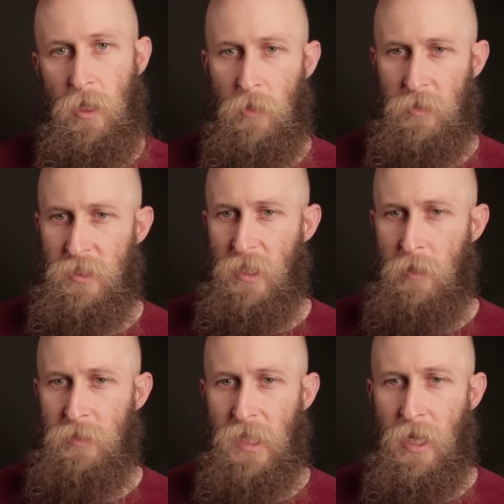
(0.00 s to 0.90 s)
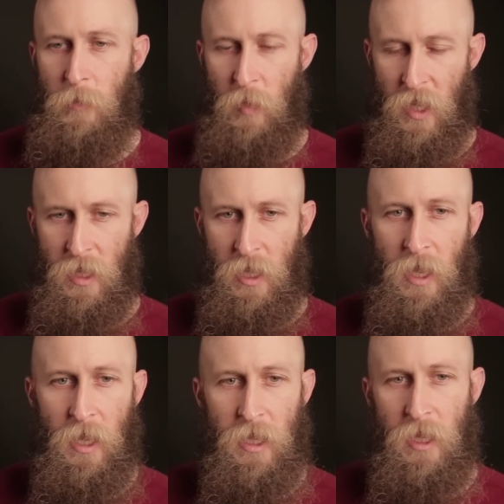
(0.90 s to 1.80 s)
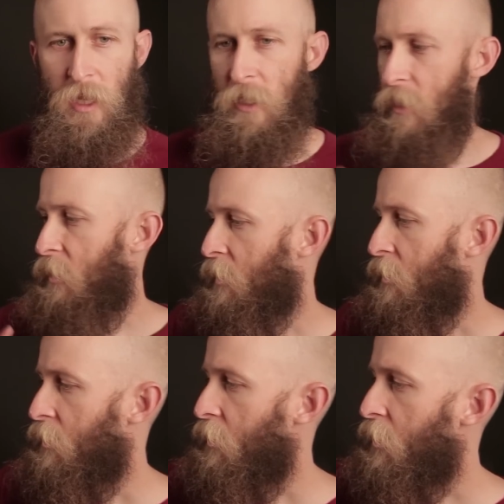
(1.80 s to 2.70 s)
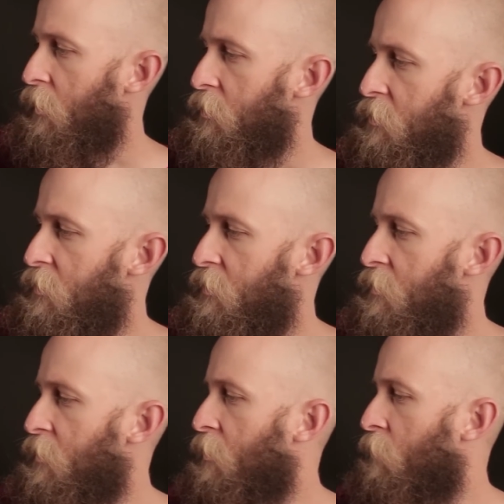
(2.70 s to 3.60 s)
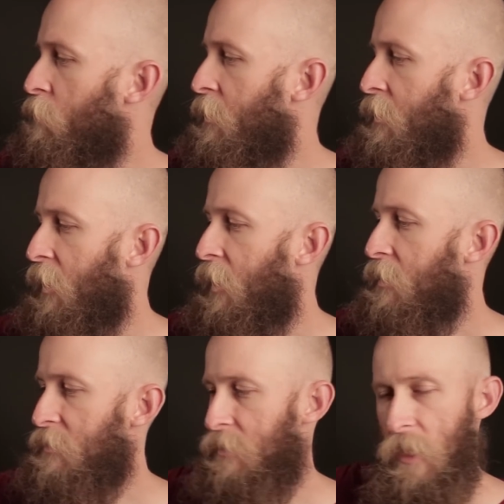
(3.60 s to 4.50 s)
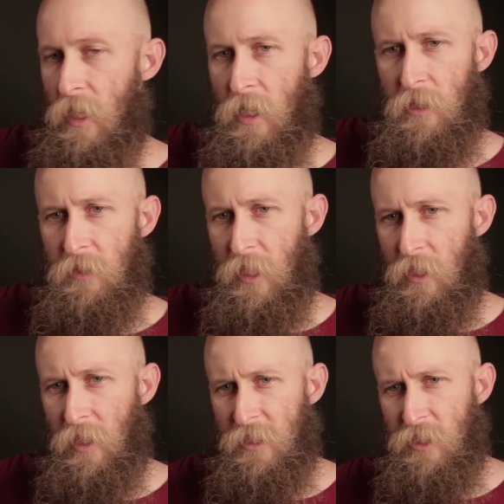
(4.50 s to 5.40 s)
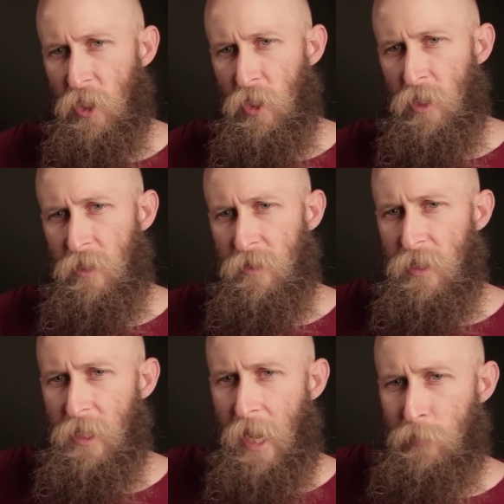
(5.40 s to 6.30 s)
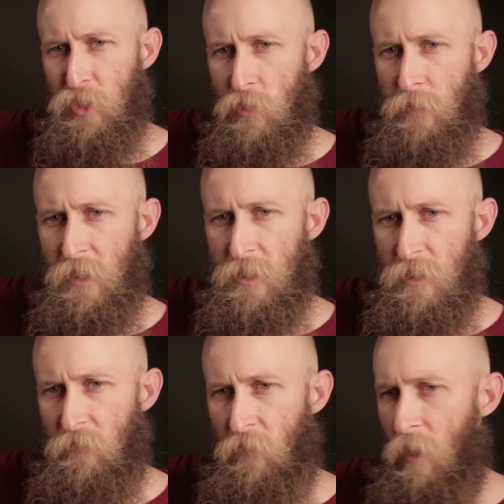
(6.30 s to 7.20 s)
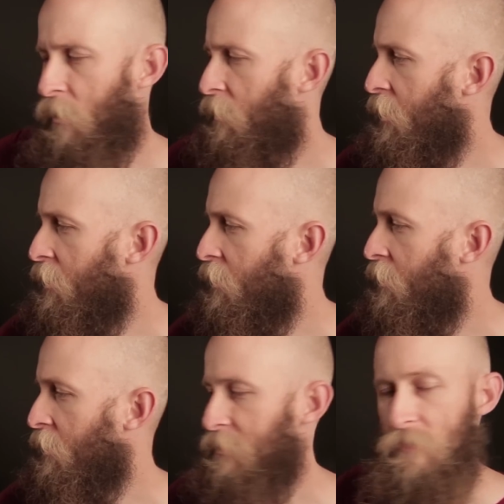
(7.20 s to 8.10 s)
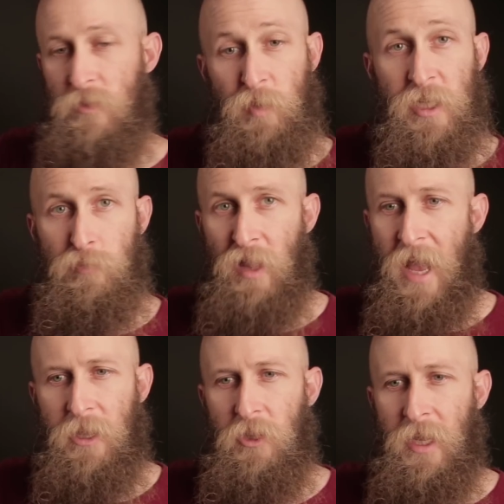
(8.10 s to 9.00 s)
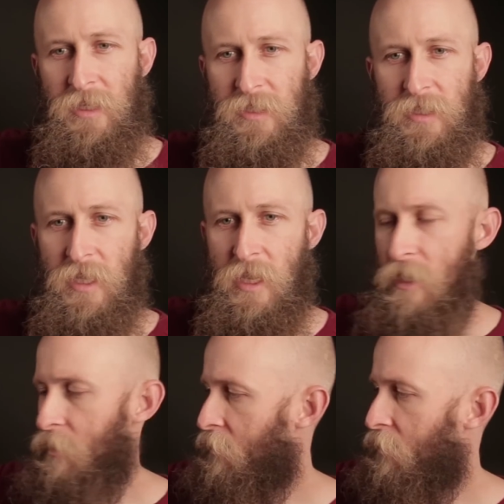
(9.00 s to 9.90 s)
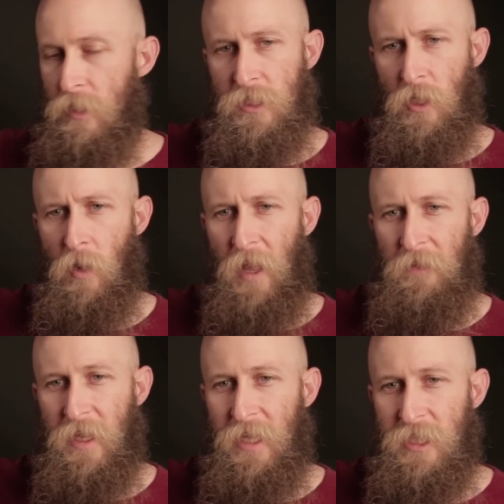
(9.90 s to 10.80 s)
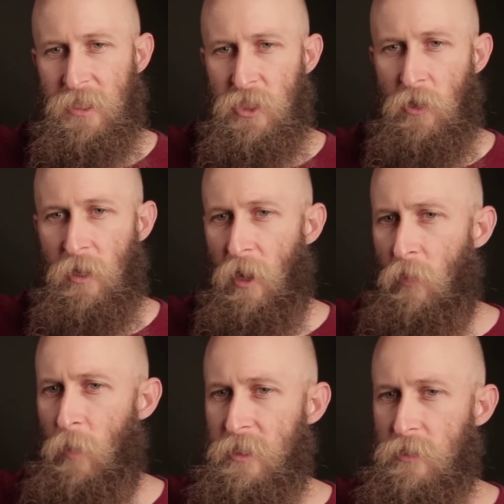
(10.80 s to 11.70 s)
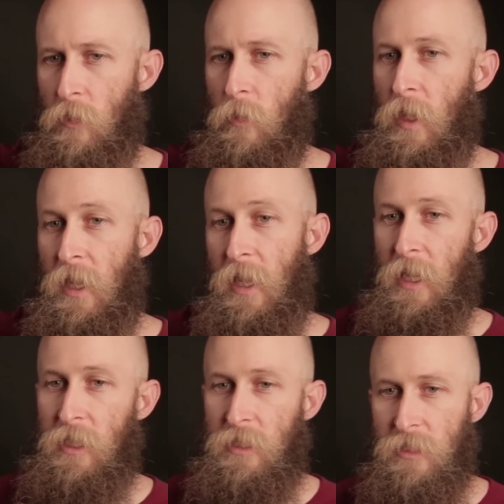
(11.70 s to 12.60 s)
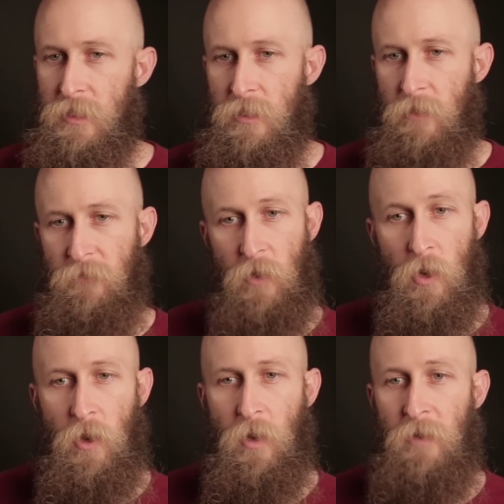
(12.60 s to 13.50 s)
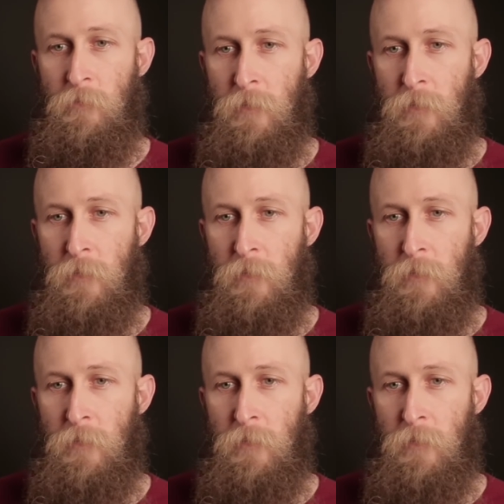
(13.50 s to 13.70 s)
with the same setup, and he just didn't realize that you had to turn the aperture ring so far, and because it was pitch black, you can't see. So I think he didn't turn it all the way. So his photo of